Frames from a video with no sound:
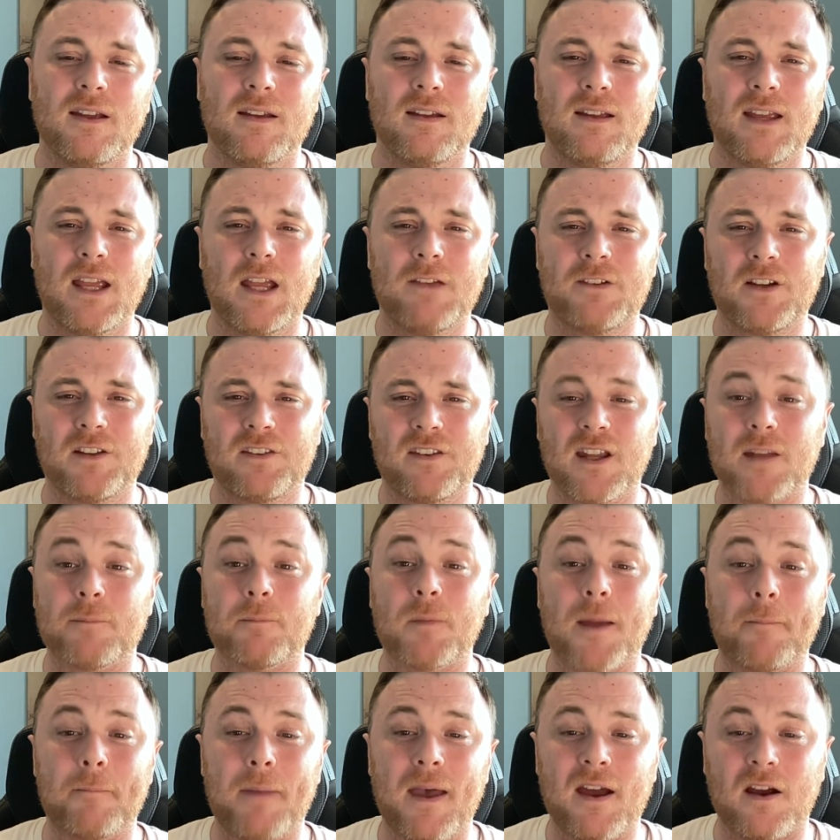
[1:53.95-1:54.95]
If I said
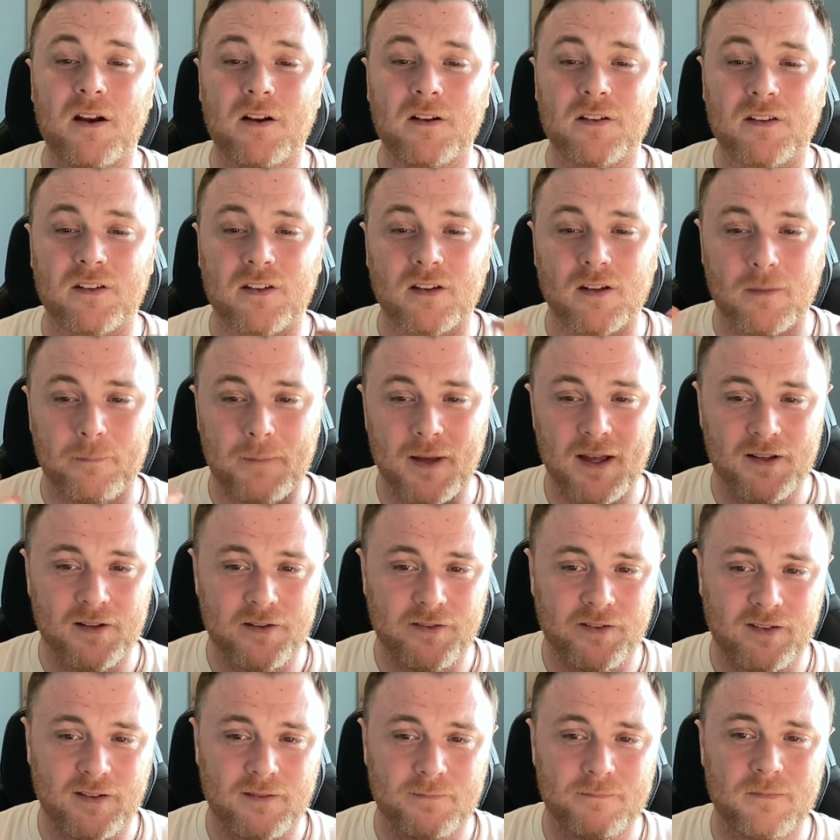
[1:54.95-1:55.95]
my parents are the
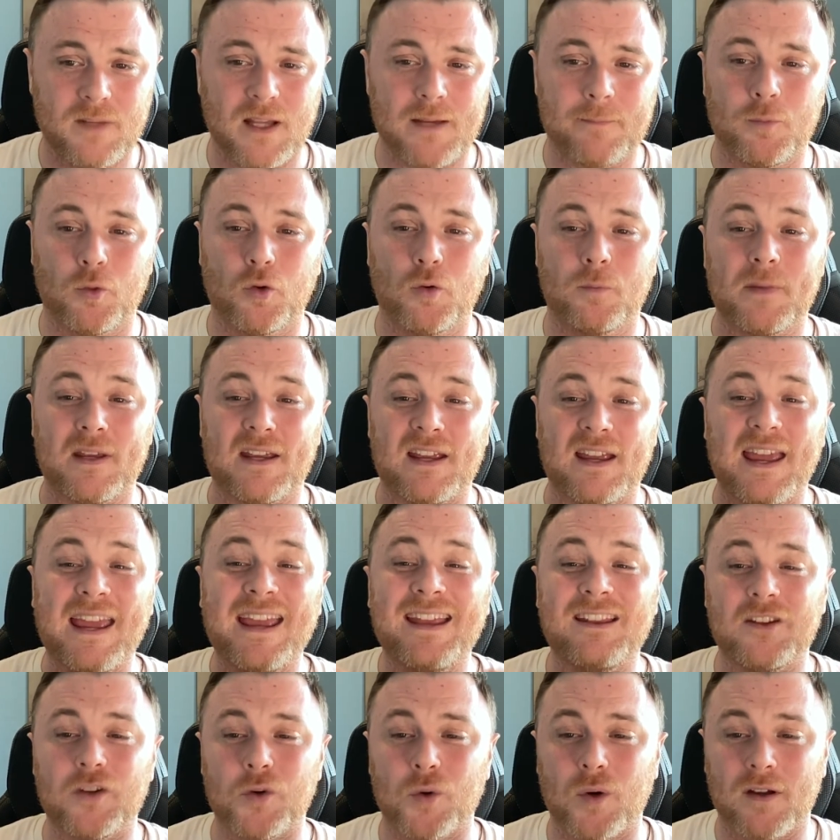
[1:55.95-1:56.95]
best, they bought me a
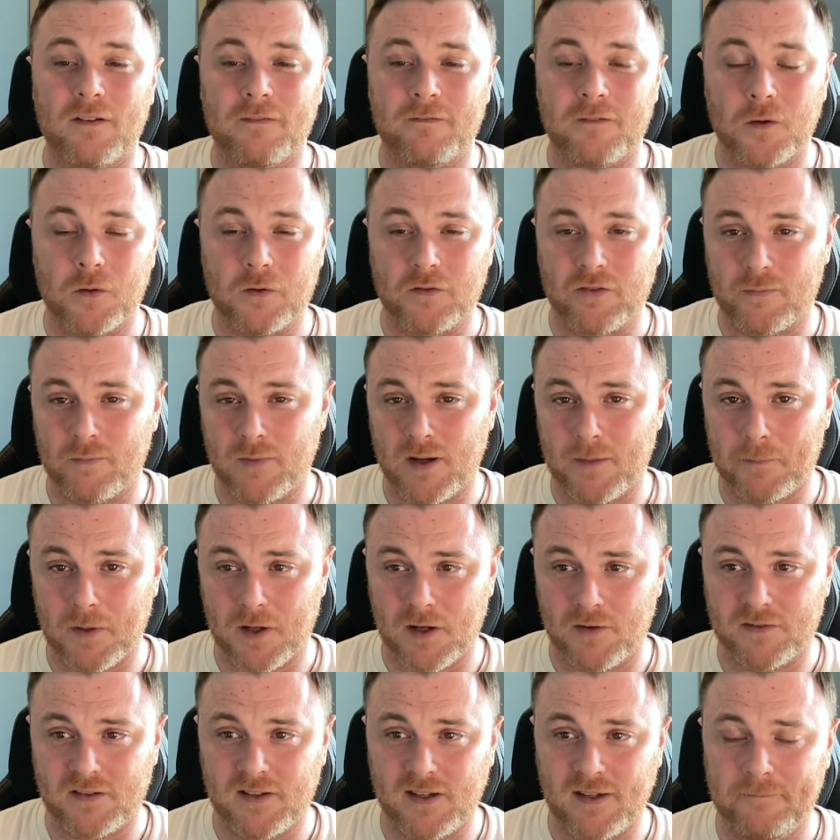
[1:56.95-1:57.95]
new iPhone for my
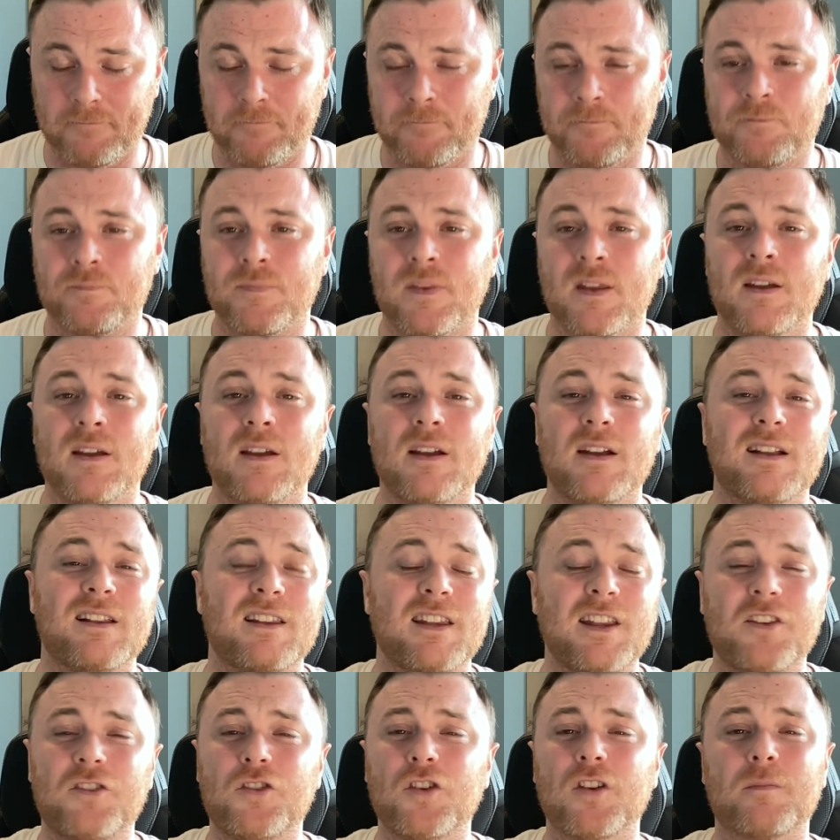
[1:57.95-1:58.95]
birthday,
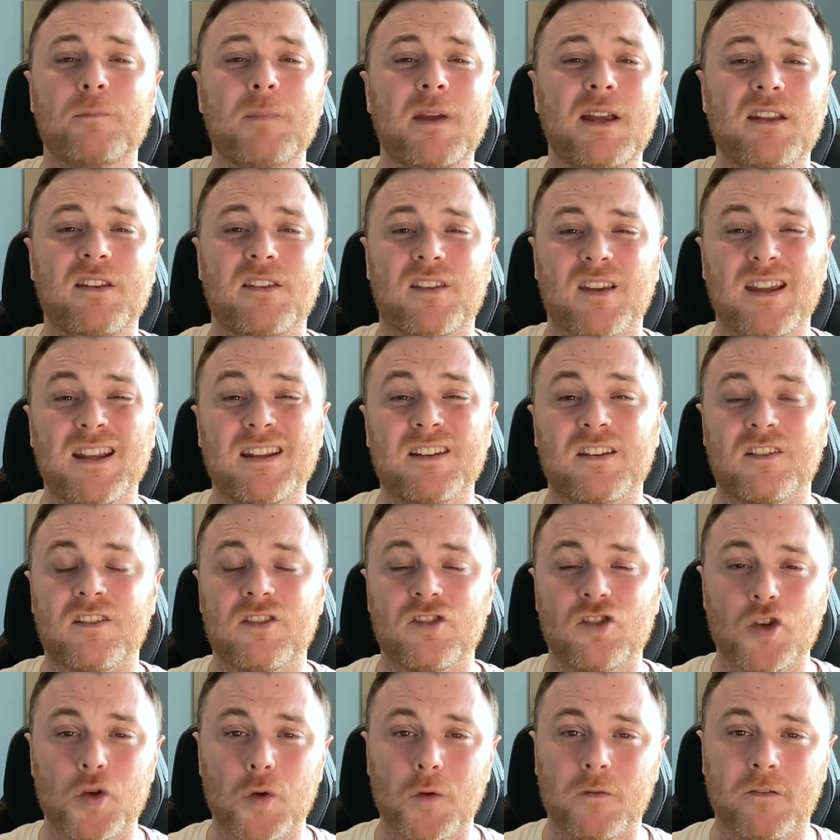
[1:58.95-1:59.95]
this just means it's
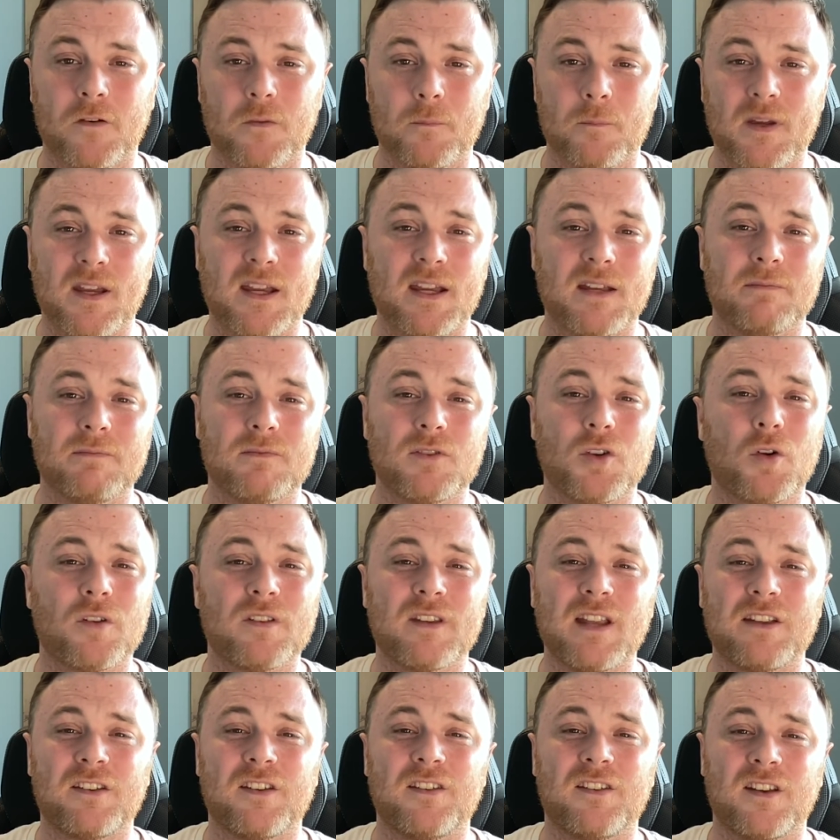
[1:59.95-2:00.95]
new for me. Not
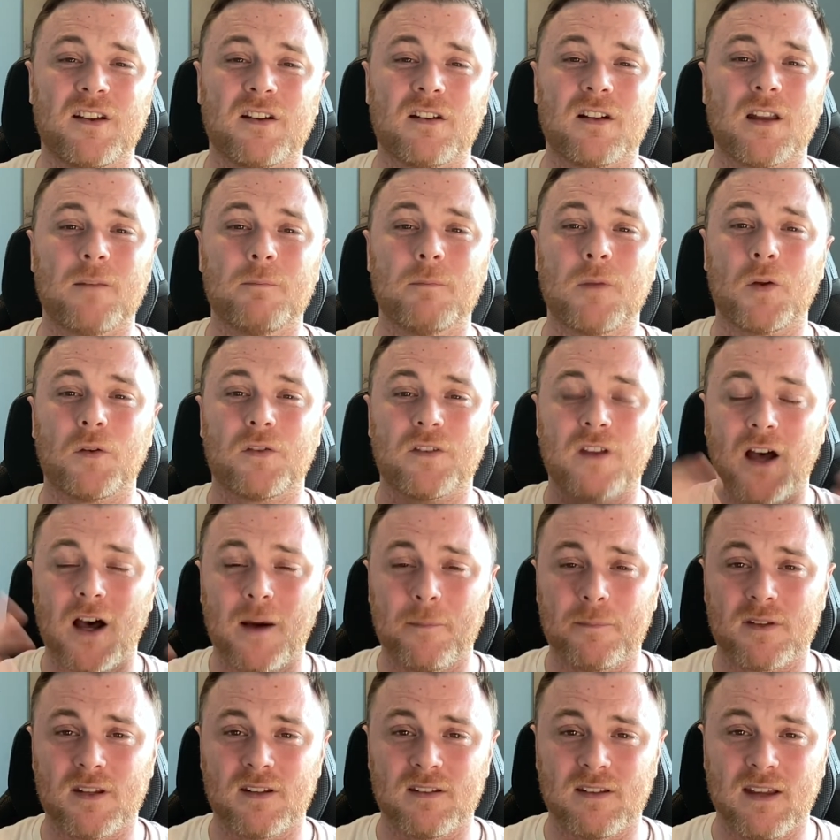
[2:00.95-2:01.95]
necessarily the most
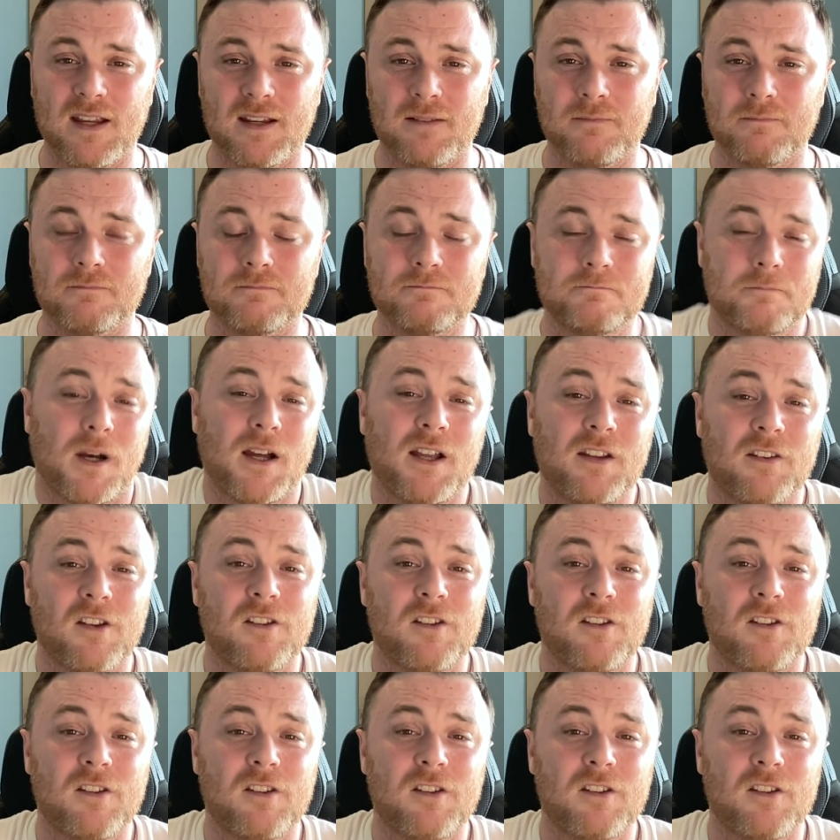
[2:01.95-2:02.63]
up-to-date, but it's a